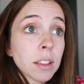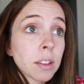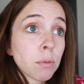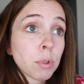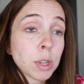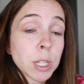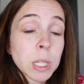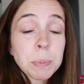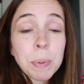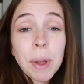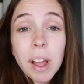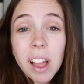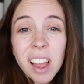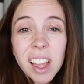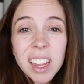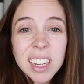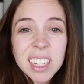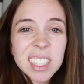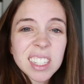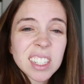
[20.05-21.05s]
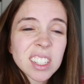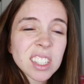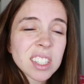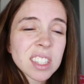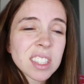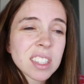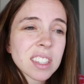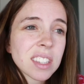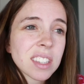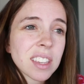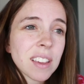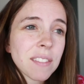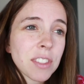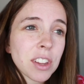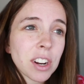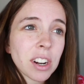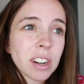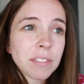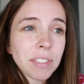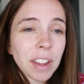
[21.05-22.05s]
respond and just
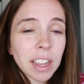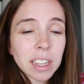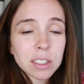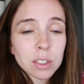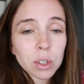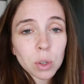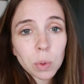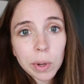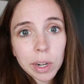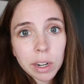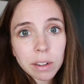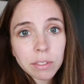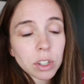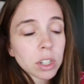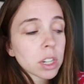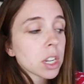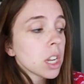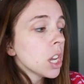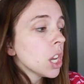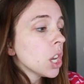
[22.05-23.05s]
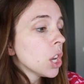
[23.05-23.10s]
give their advice or whatever.